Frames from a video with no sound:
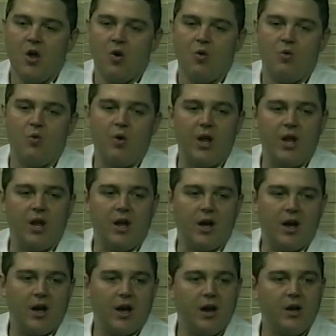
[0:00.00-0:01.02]
we
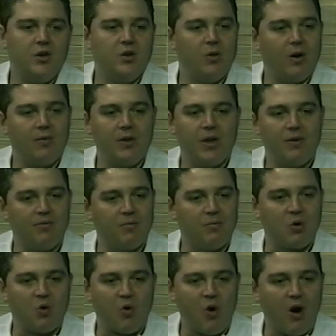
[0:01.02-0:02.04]
do everything from
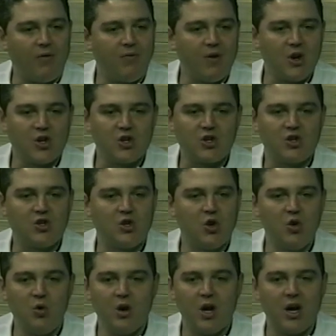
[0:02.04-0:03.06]
crawfish,
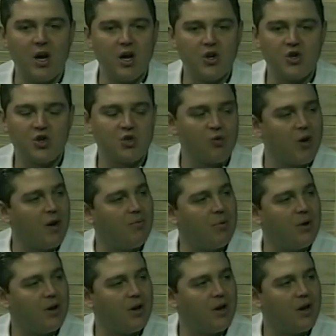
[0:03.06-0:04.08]
tuna, shrimp.
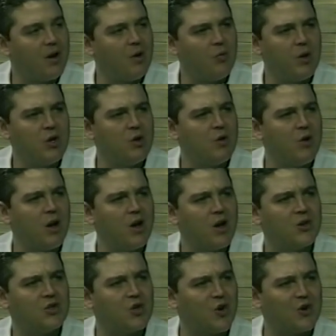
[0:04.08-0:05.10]
We do
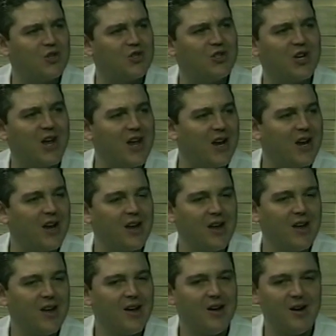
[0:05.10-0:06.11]
a skirt steak,
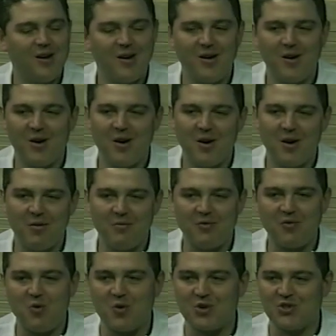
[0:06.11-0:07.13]
of
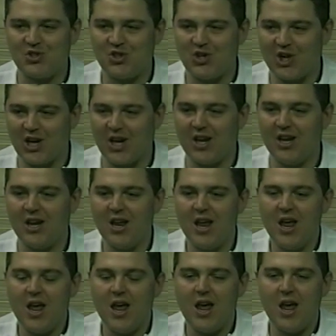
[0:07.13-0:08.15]
course chicken,
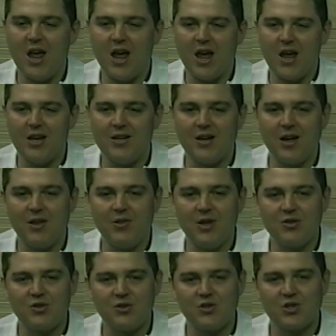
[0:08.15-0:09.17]
and
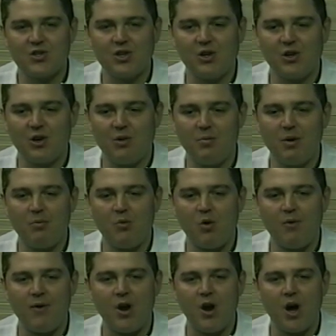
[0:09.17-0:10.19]
these are just a little bit
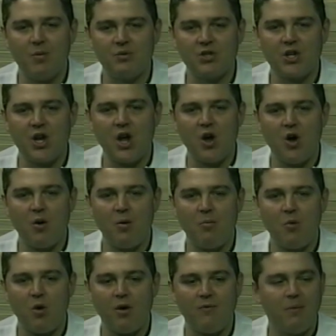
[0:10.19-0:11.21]
more of an upscale,
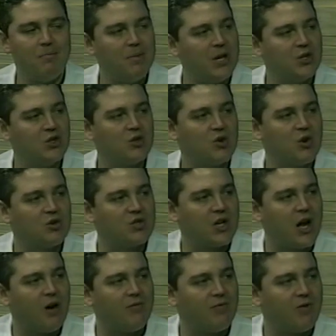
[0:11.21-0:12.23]
more of a
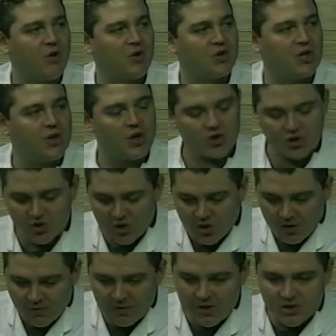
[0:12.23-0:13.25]
bistro-style version. They're
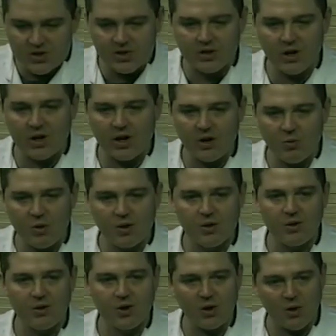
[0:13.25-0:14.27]
served
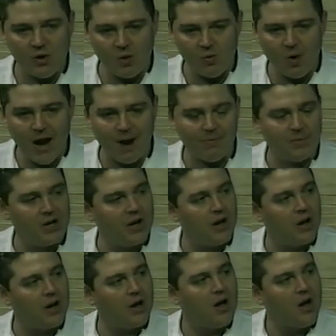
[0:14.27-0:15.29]
they're wrapped in
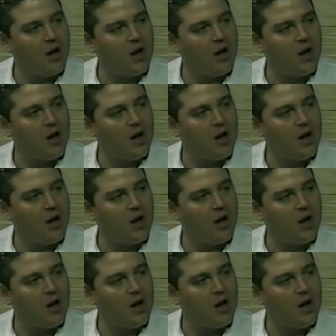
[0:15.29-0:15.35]
a